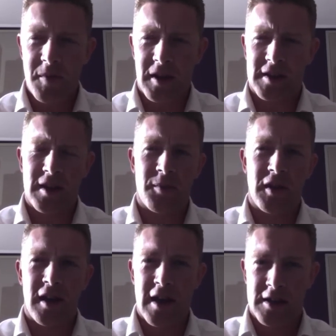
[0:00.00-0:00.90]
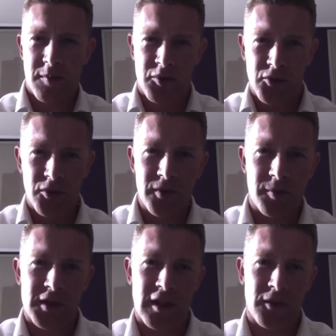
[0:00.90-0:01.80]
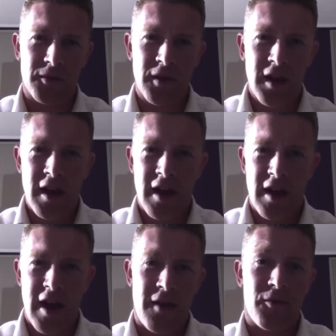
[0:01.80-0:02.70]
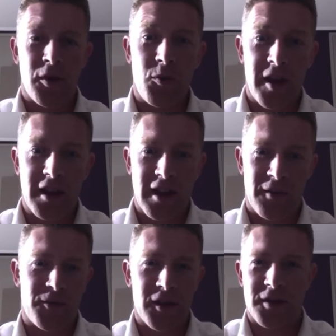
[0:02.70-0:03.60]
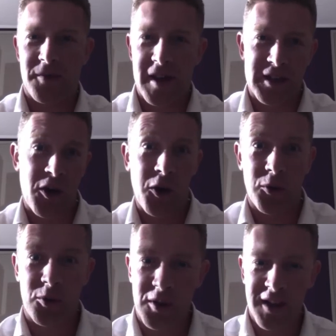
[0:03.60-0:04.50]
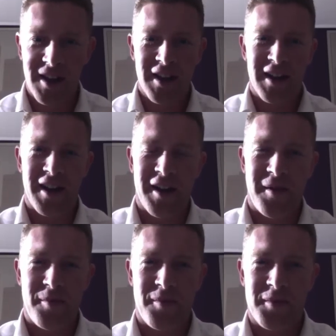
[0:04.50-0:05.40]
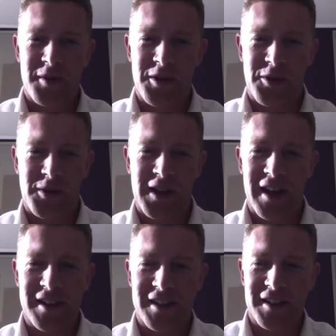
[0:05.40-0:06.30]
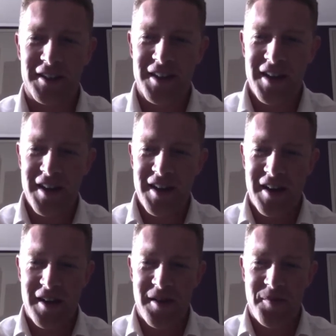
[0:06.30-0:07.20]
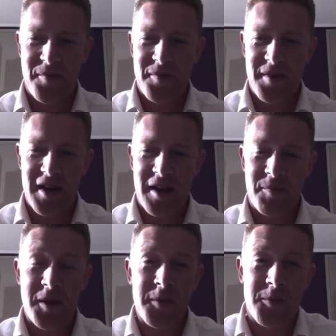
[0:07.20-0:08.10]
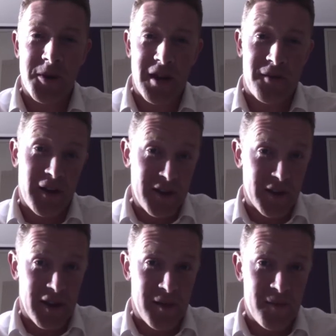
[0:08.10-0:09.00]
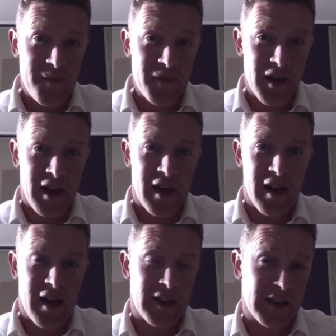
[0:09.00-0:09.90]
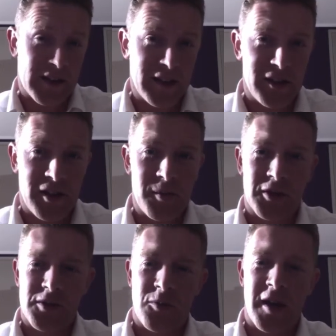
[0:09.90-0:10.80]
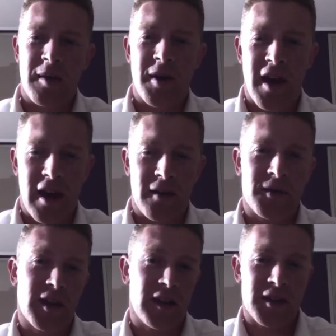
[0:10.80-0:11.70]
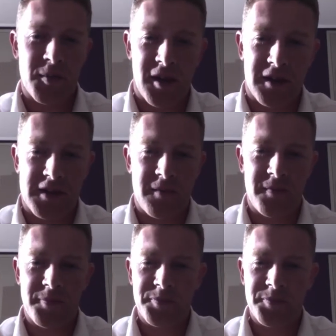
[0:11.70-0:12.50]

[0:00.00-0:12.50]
except that he has to prove himself every week in front of his whole congregation, and people put their faith in him and his leadership because of the way he behaves and inspires them.